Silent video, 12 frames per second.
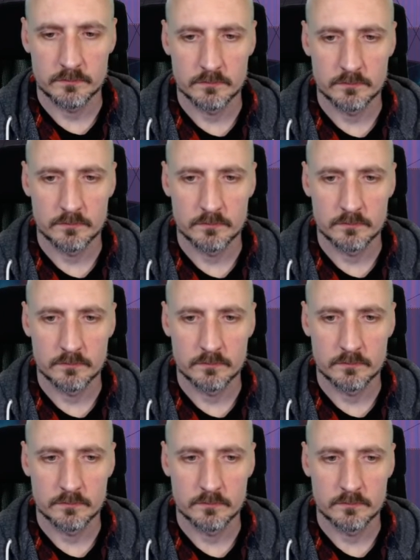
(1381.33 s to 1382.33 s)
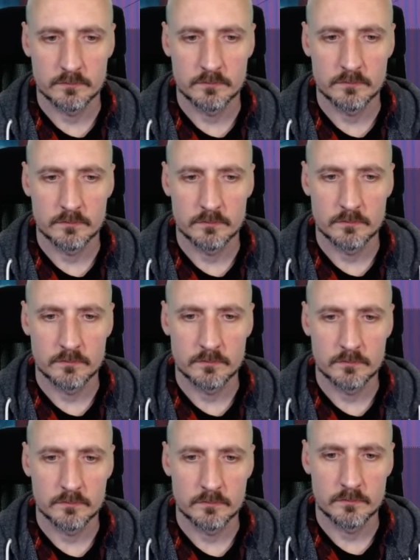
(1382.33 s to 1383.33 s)

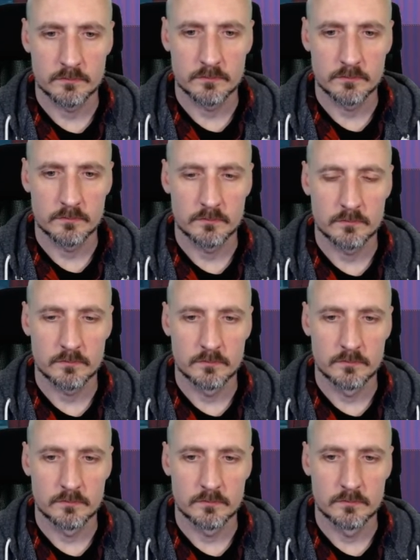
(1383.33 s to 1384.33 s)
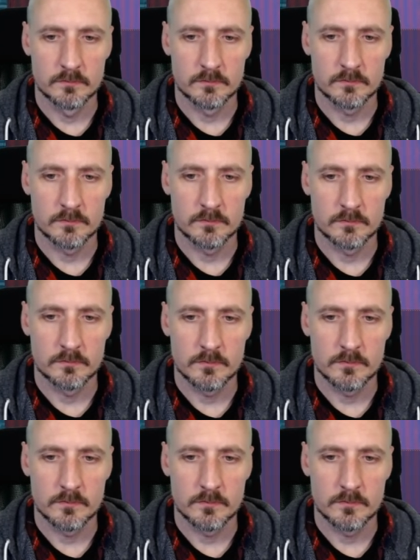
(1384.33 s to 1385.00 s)
Nothing is said.